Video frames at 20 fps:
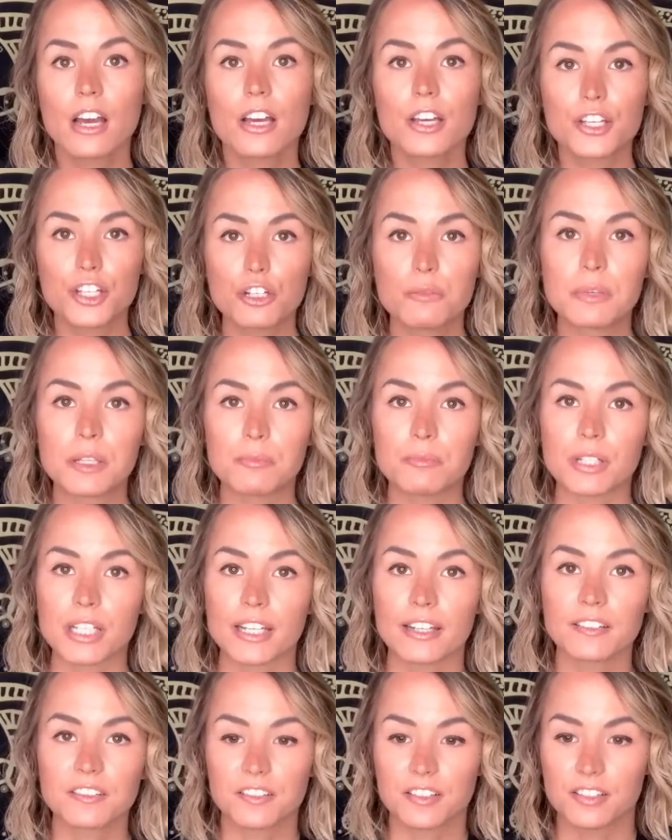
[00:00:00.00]
human
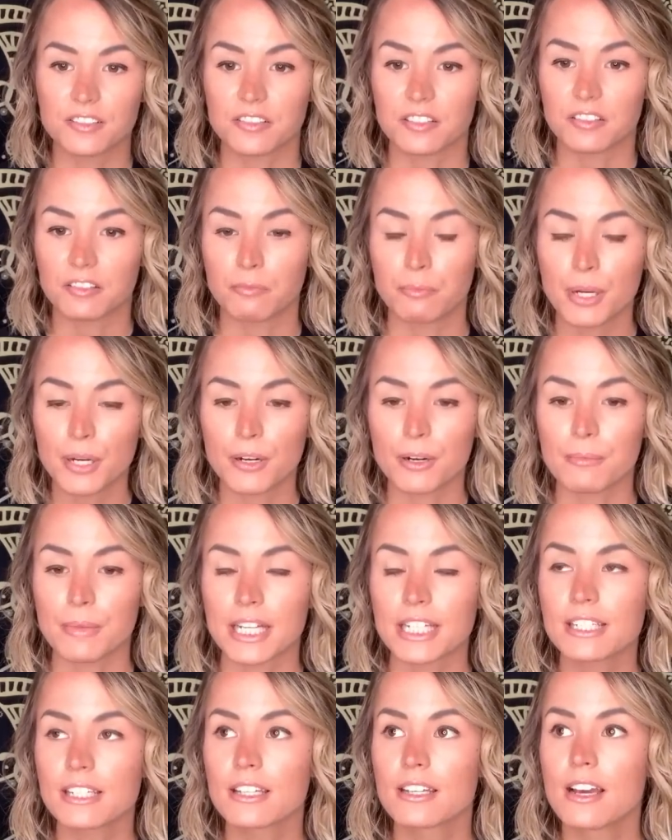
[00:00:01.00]
beings, this
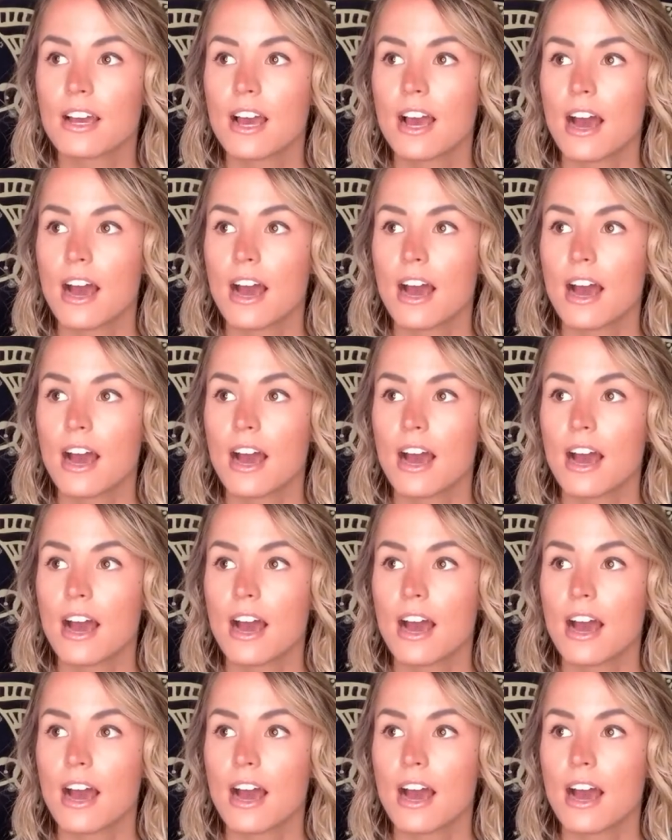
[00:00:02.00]
experiment.